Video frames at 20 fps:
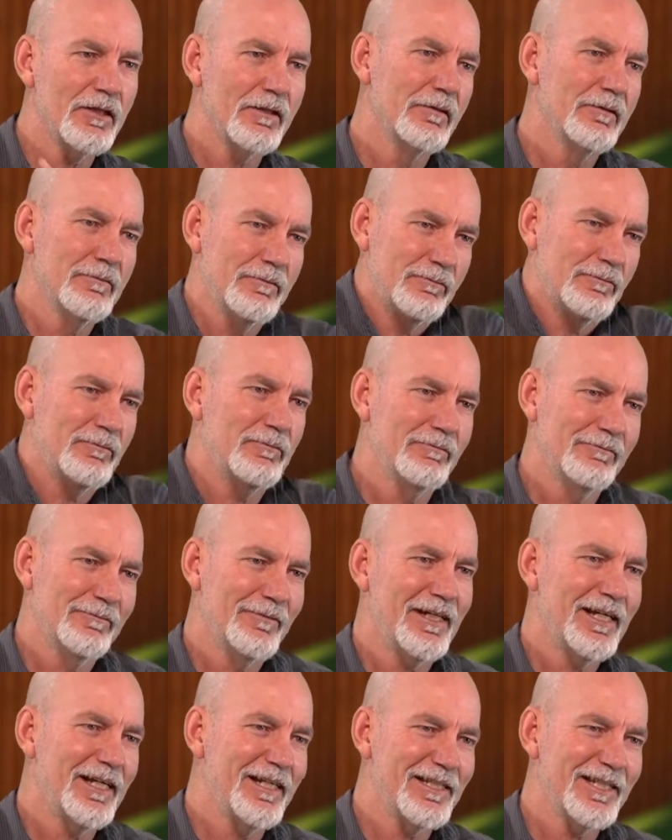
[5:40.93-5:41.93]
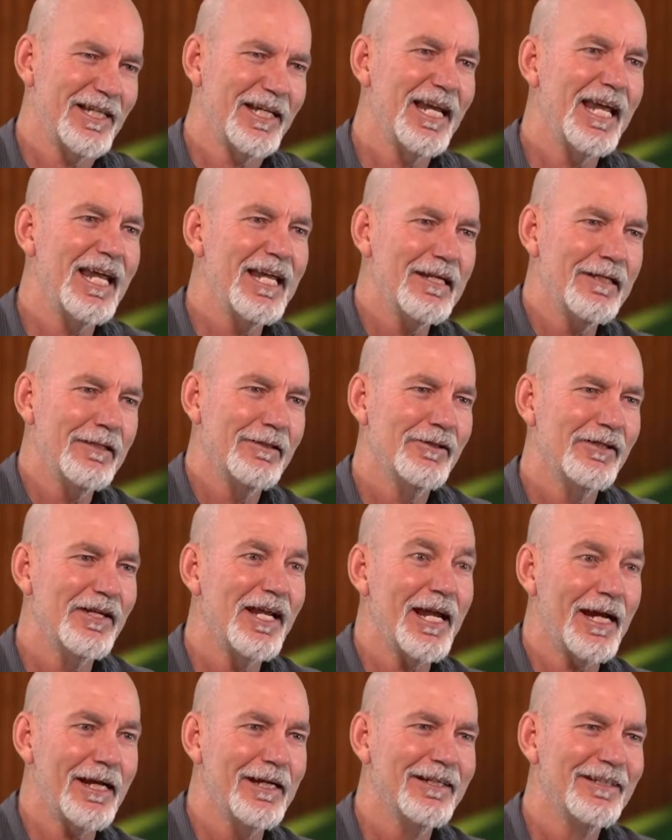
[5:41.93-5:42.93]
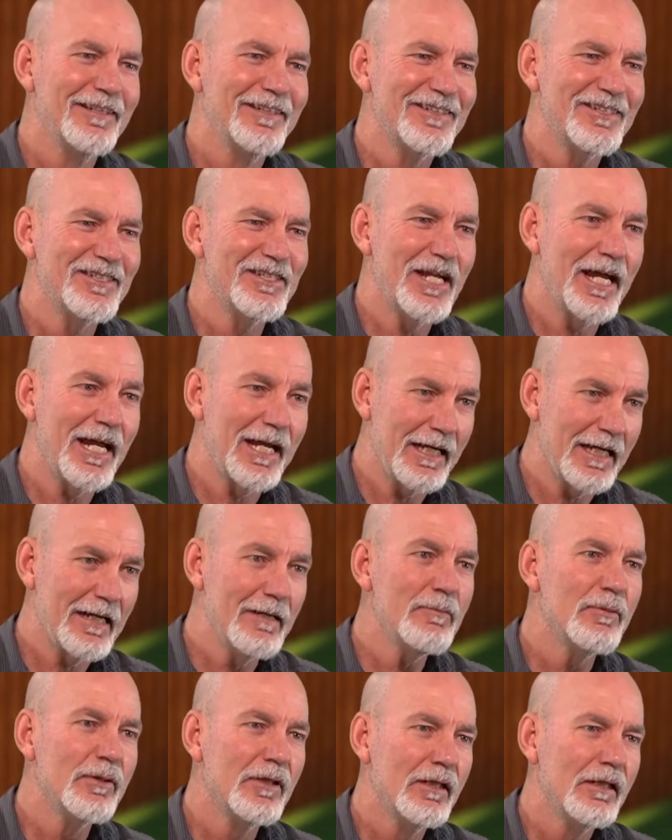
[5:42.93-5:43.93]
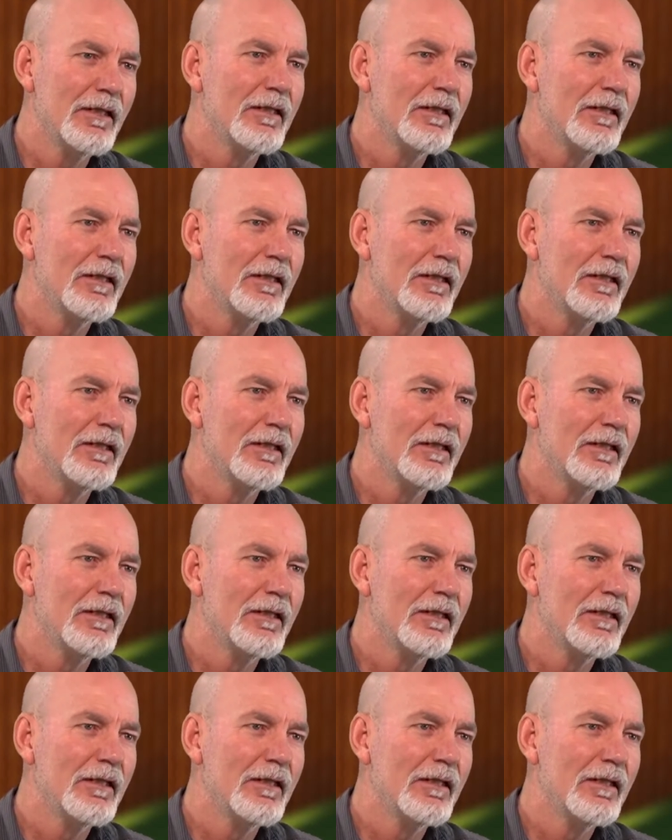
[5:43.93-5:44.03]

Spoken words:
I can't say head, neck stand up